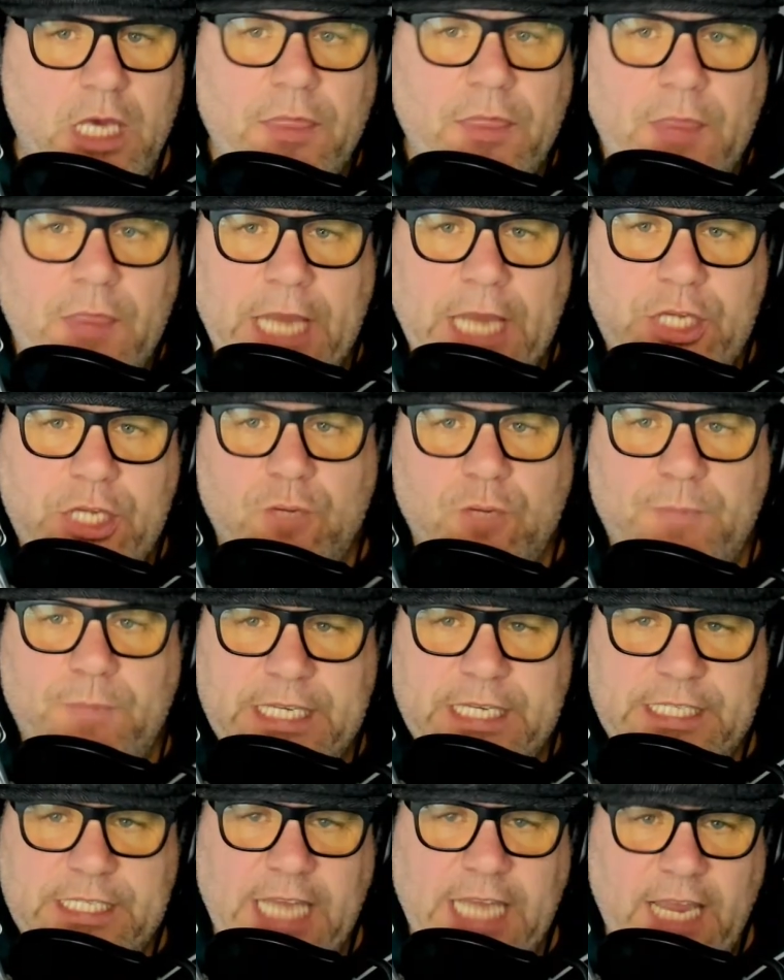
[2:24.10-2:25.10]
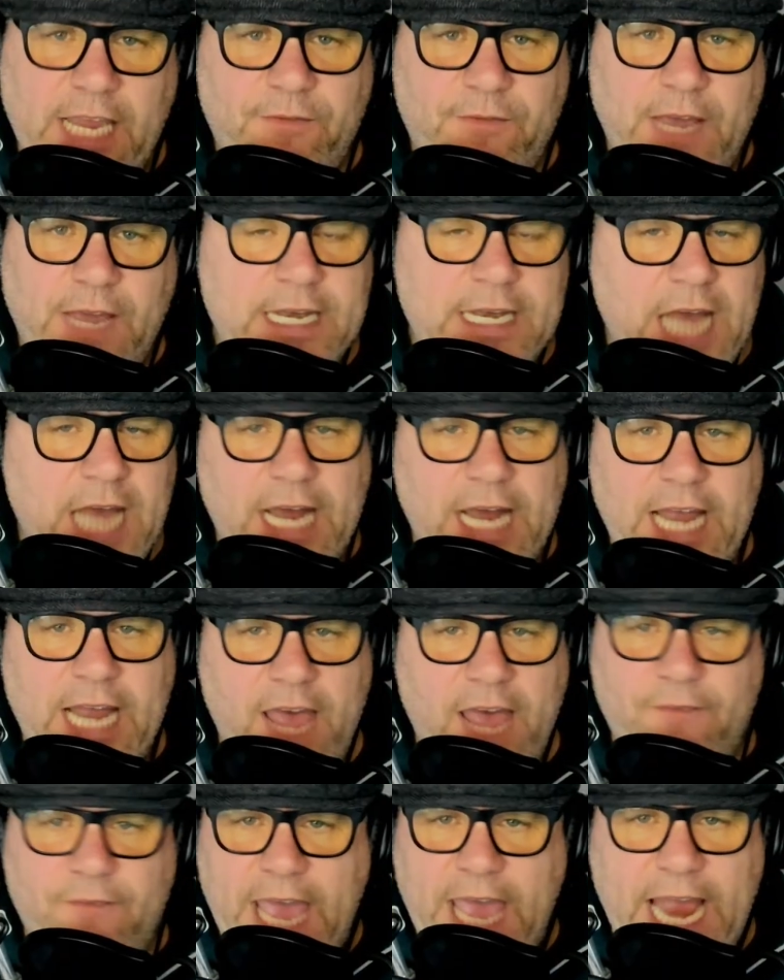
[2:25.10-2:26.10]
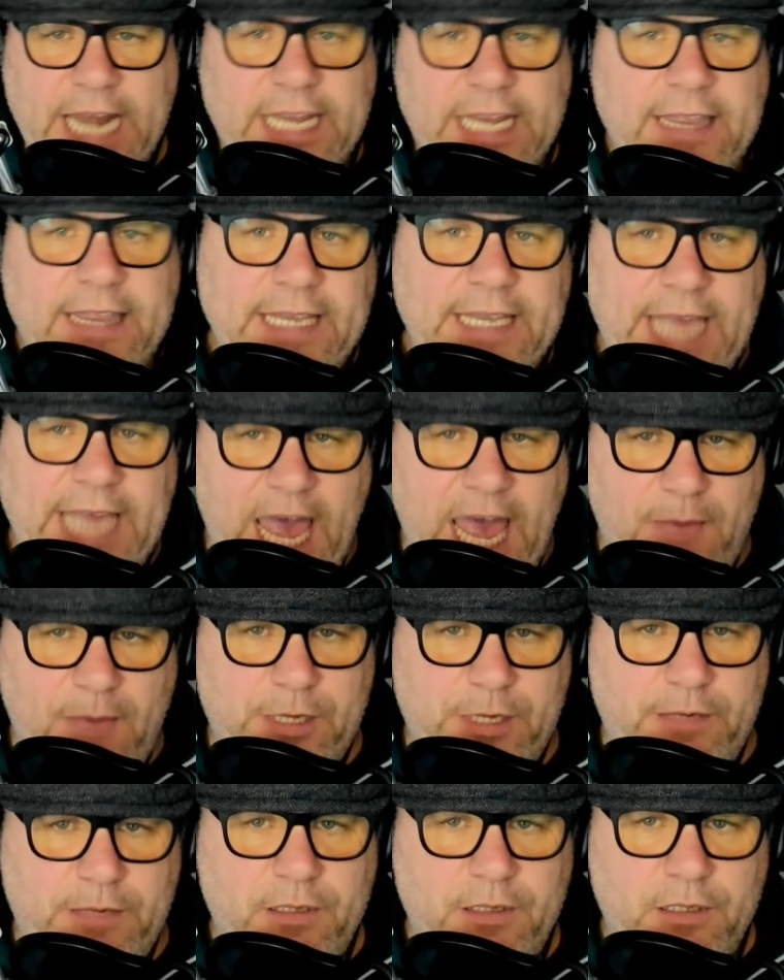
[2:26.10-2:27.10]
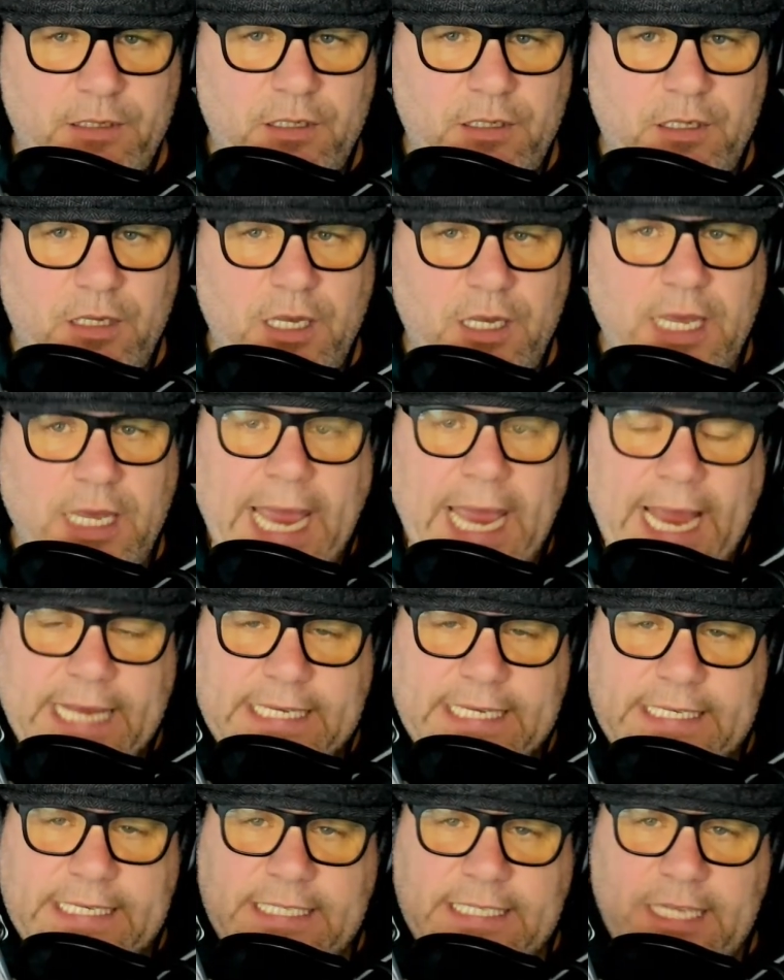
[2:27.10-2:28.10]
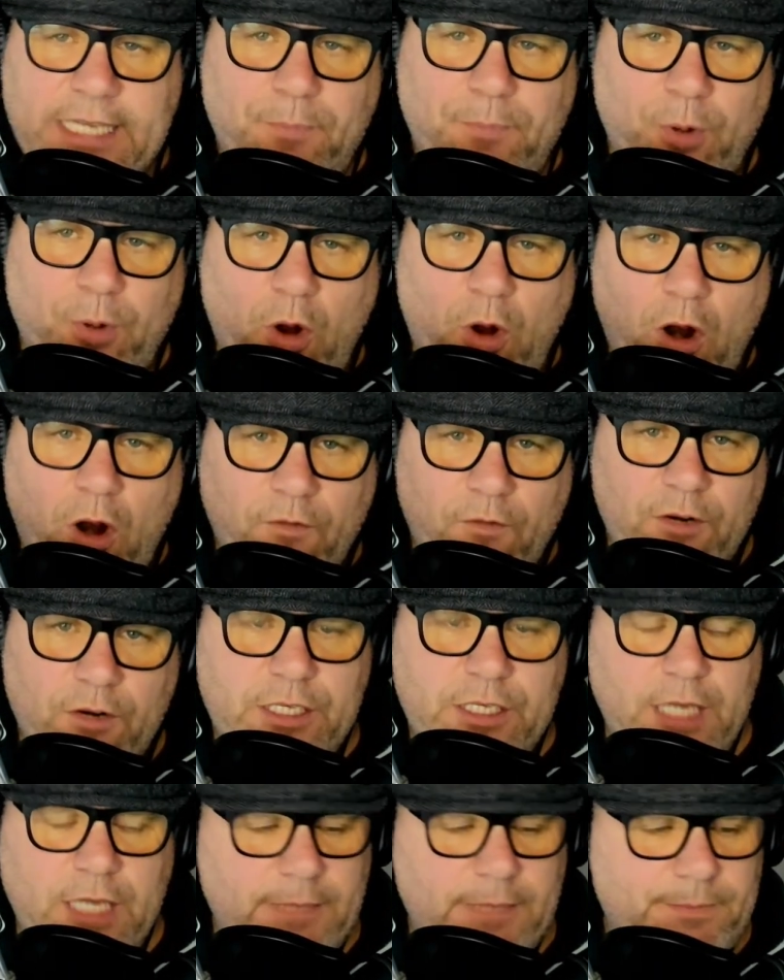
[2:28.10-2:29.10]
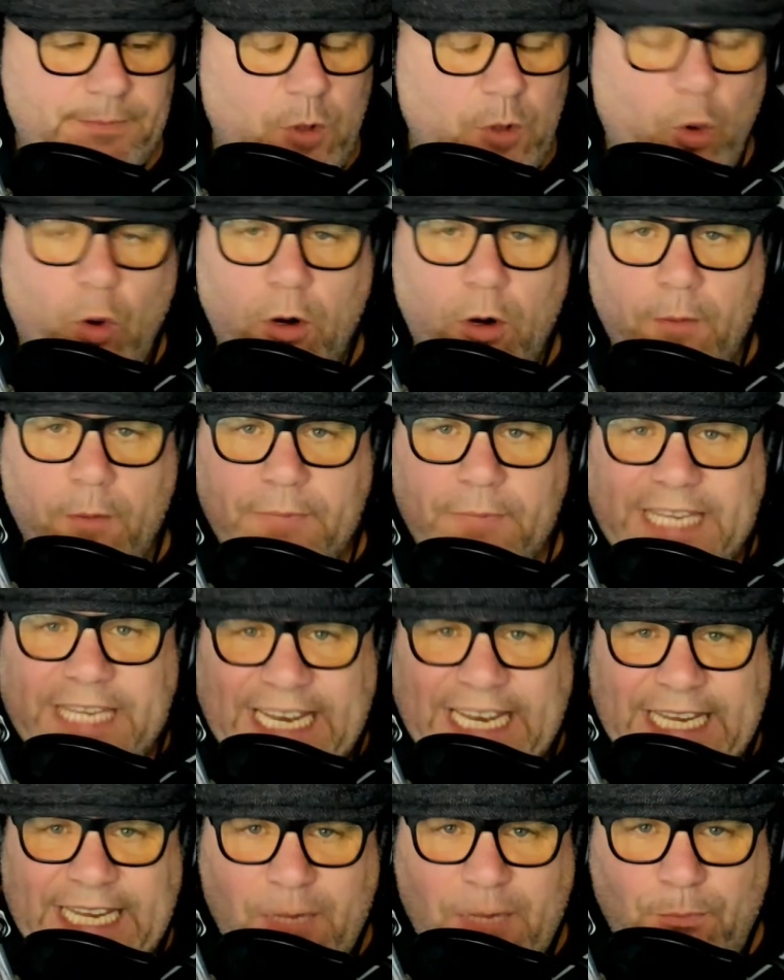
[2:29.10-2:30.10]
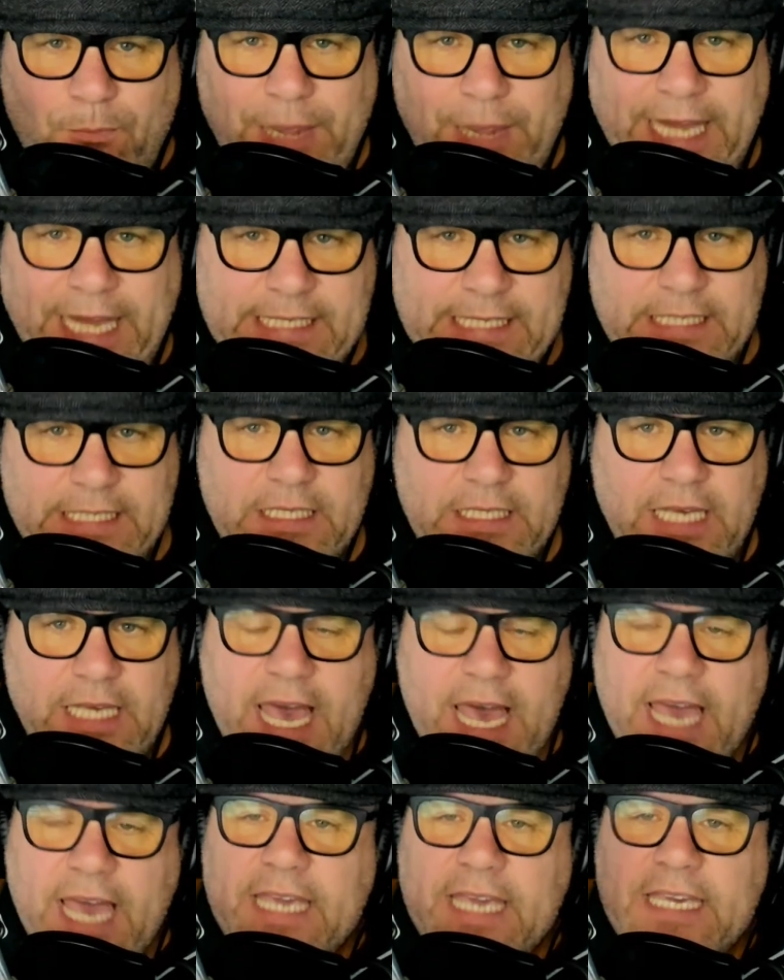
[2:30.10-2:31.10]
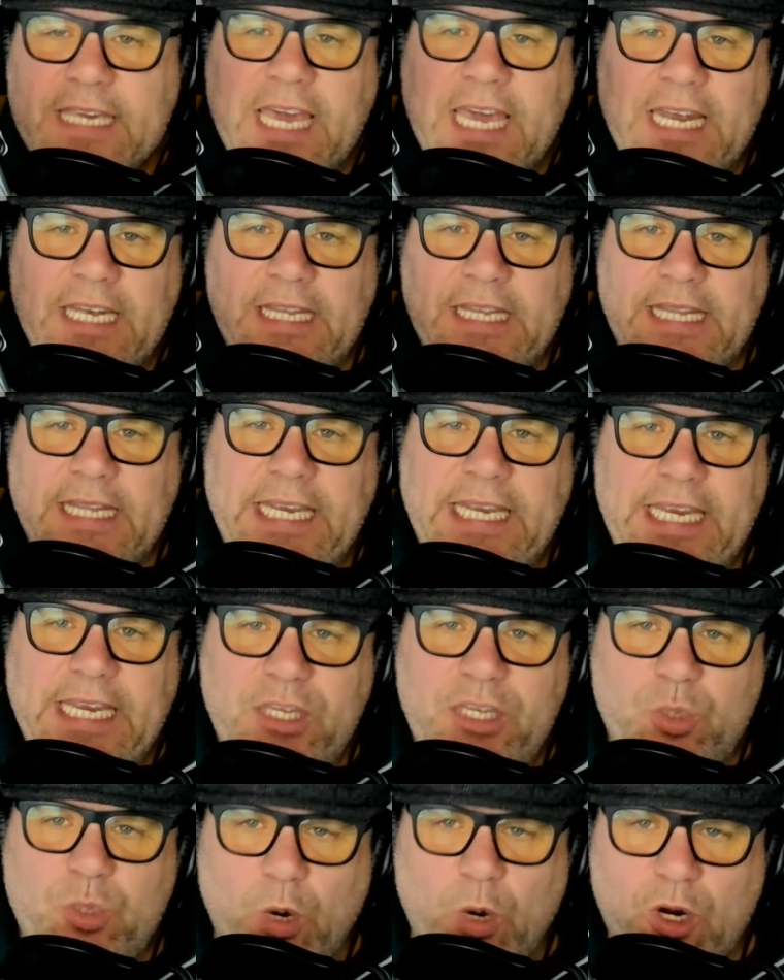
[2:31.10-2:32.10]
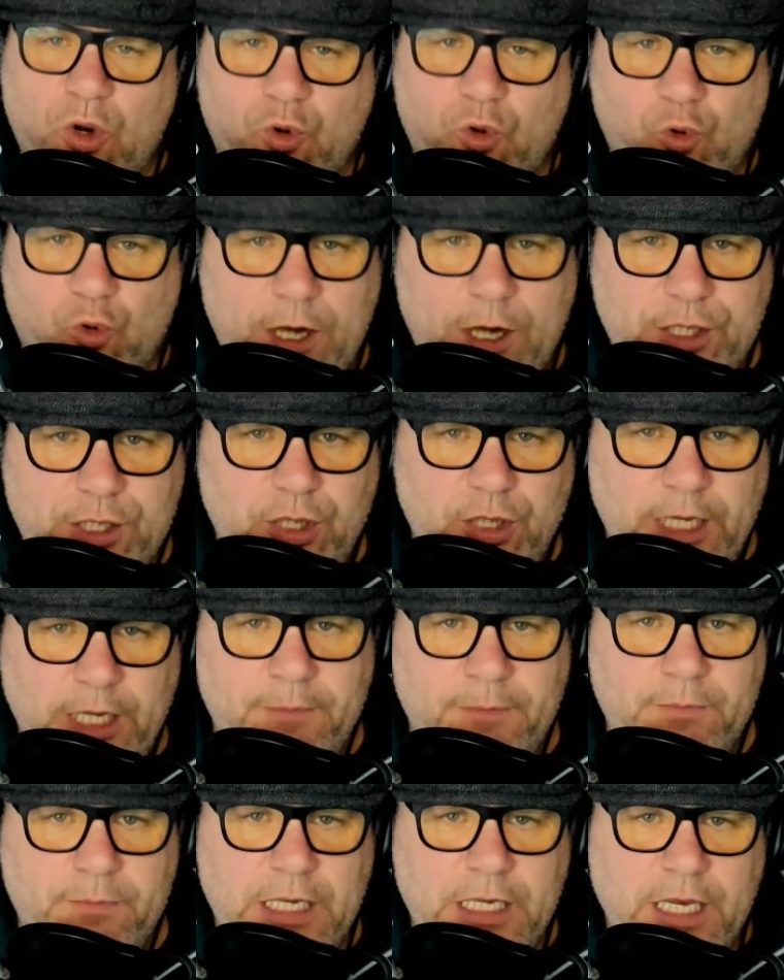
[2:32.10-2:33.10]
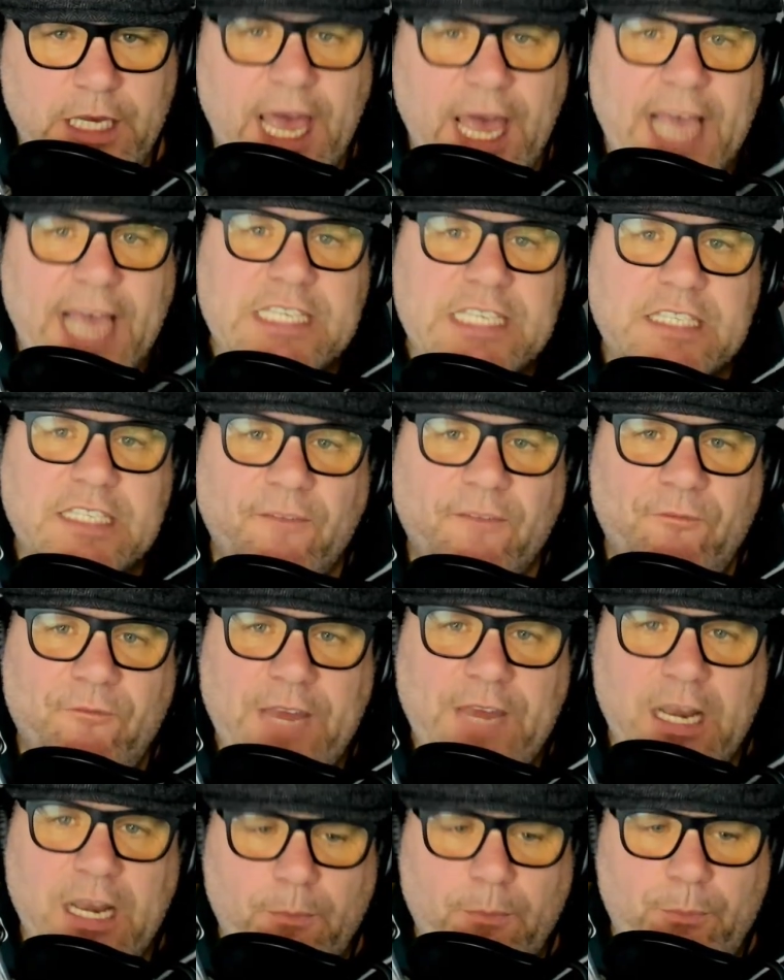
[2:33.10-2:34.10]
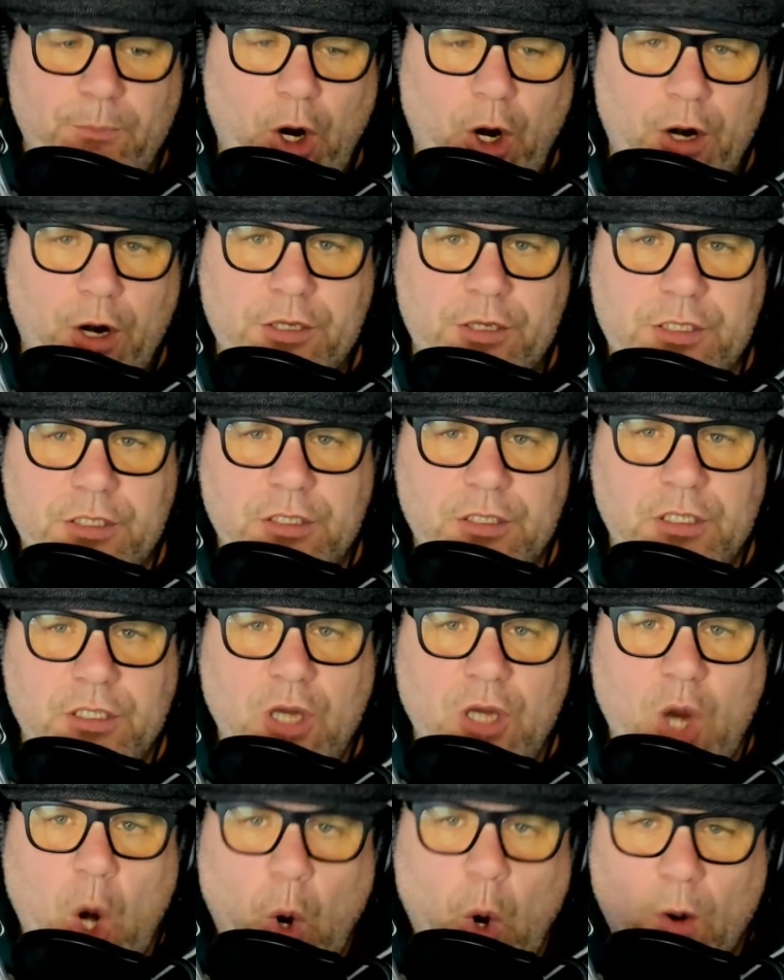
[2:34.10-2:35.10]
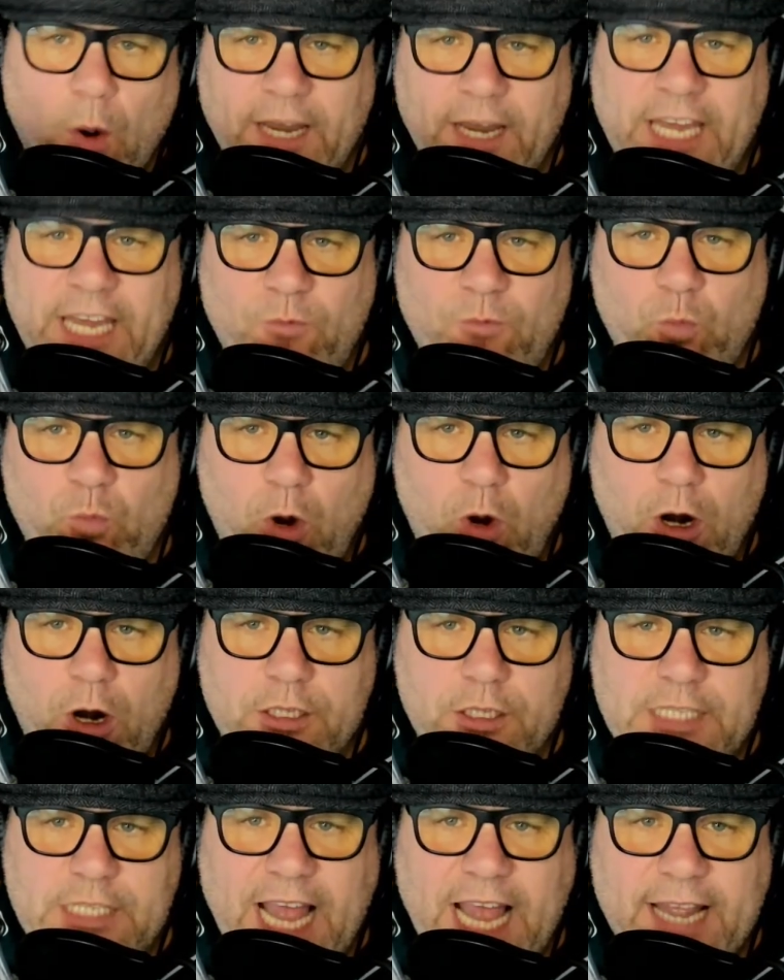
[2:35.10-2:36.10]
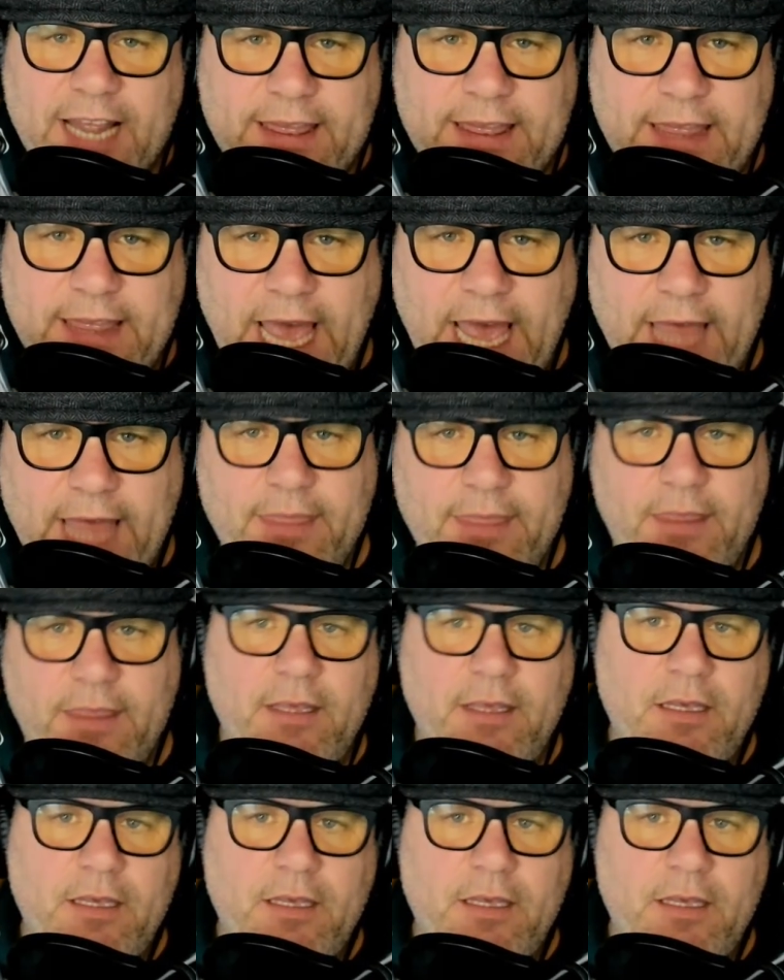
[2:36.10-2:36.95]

They should be safe and not have anything happen. A simple oversight or getting complacent can lead to a crushed limb, severe burns, or even worse, death.